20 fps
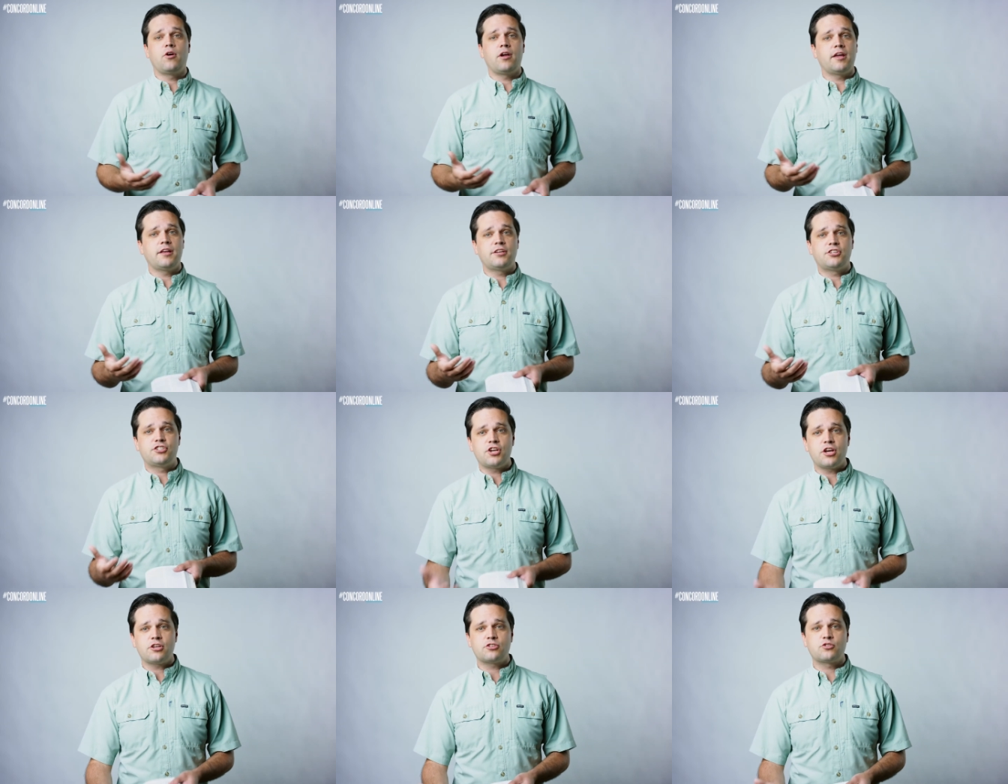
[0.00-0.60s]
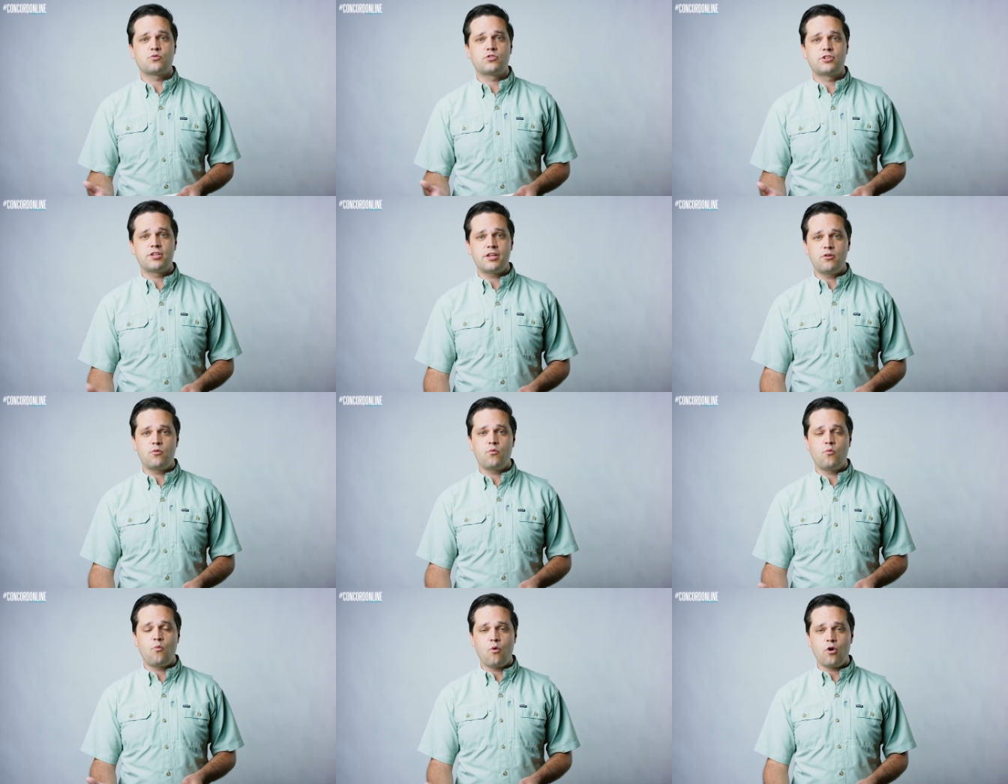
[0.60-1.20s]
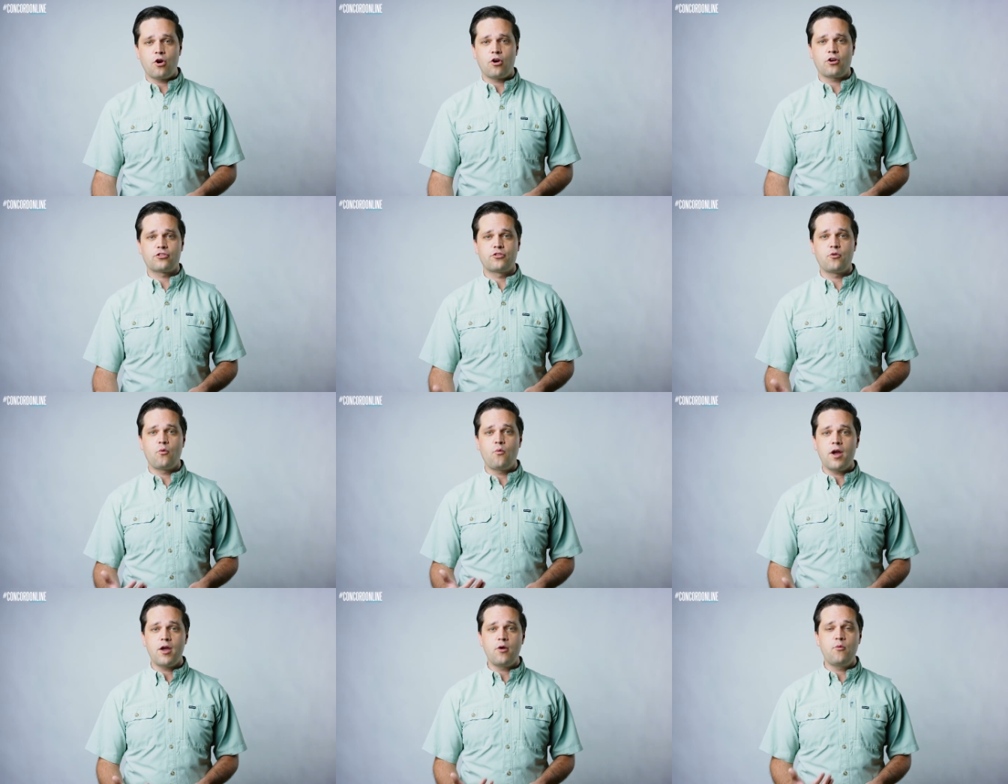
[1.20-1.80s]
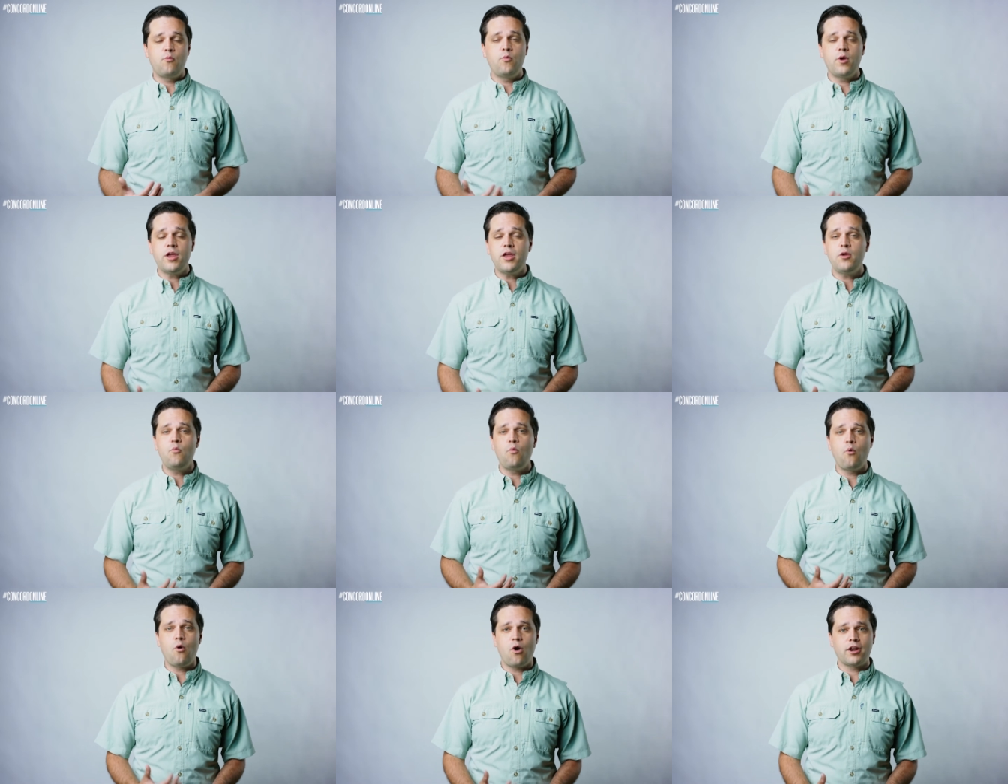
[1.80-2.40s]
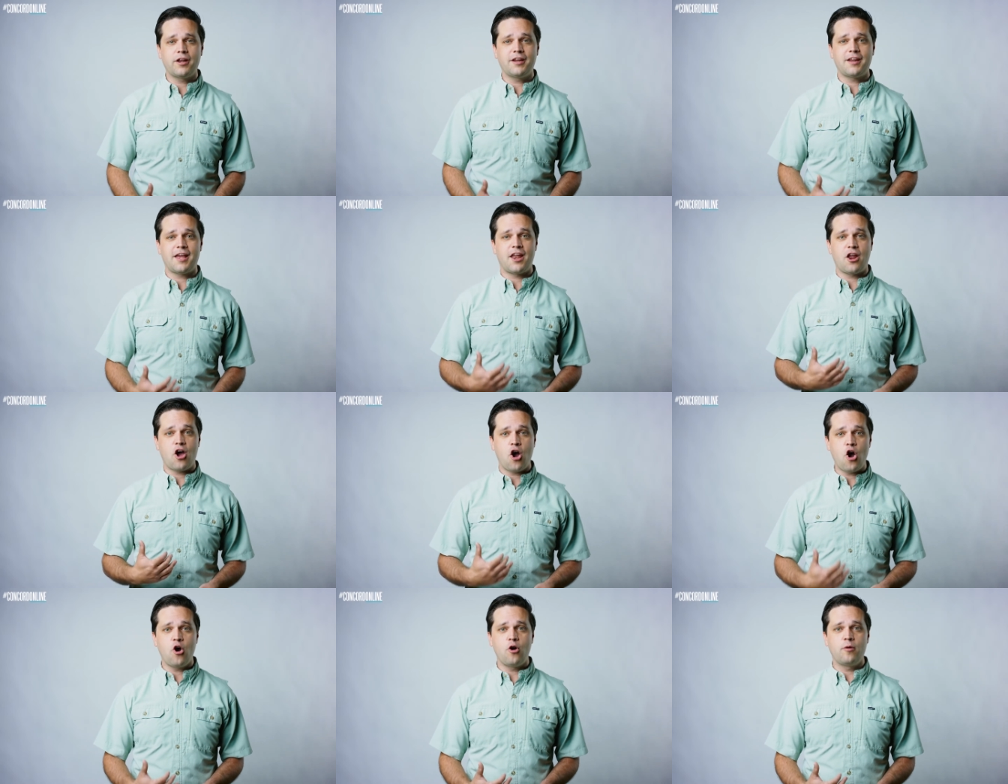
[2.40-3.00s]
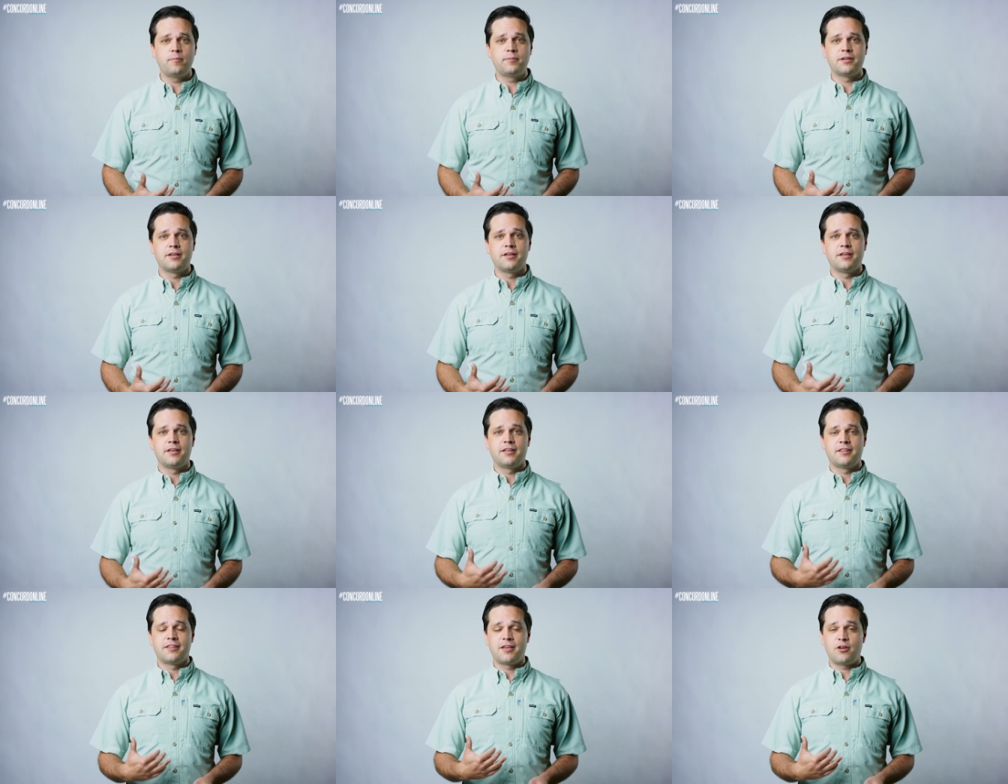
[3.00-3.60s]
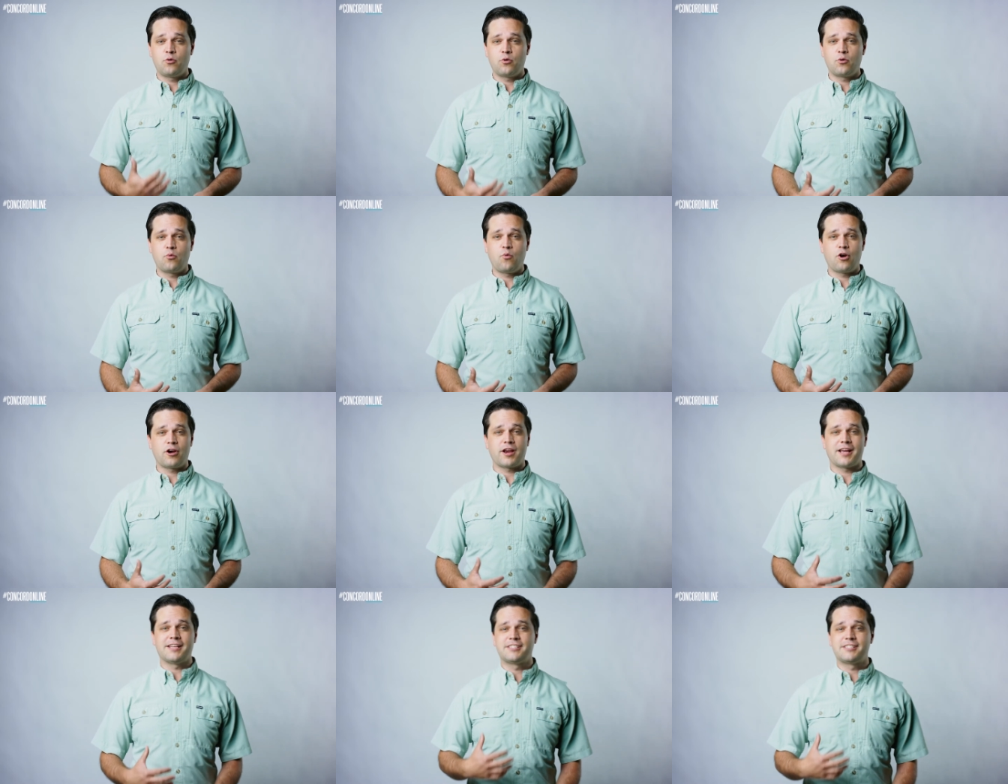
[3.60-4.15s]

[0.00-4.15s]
it just didn't work the way we wanted and hoped that it would work.